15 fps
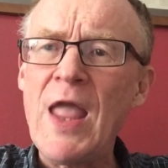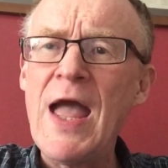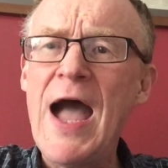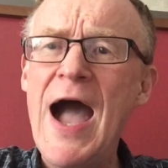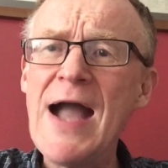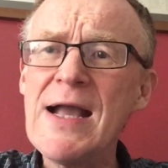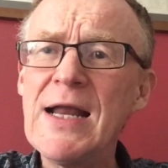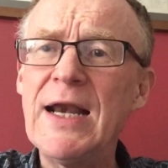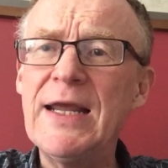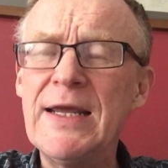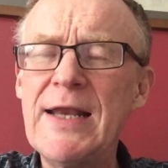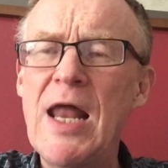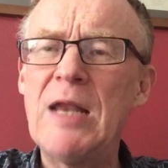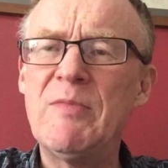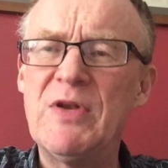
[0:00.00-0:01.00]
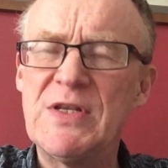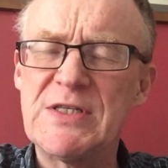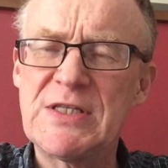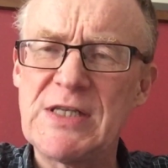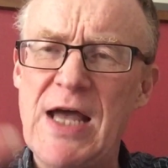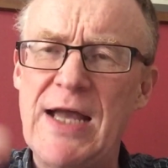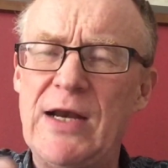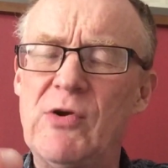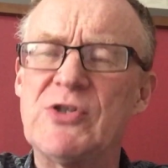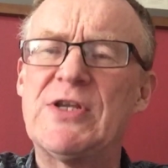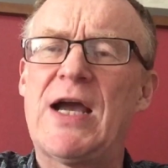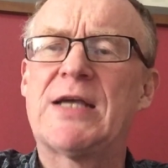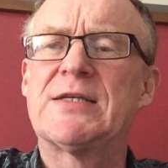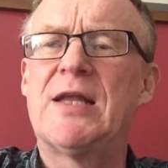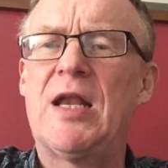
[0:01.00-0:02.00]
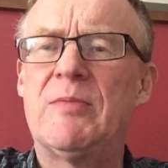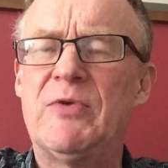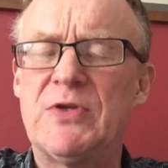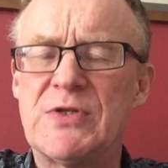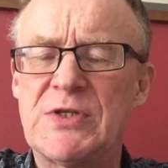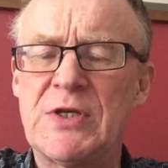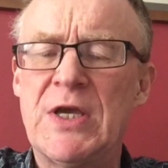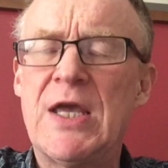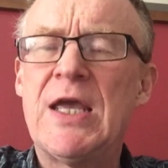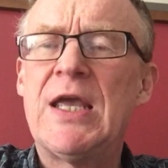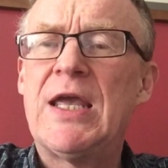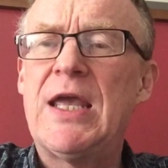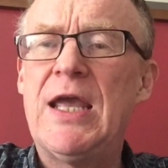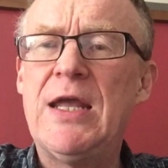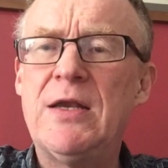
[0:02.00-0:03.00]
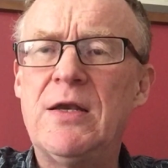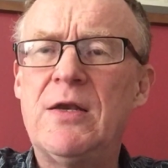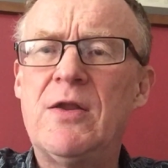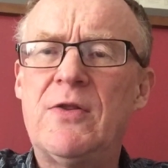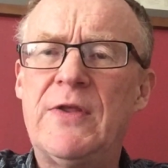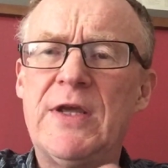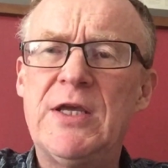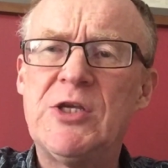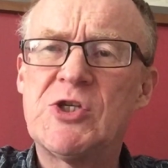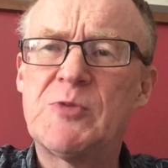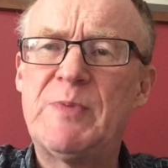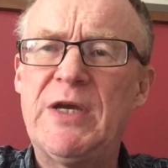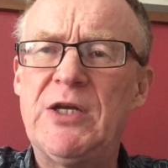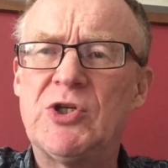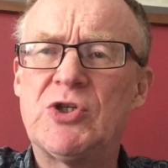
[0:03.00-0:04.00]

Anglian elements, Anglo-Saxon elements in the speech,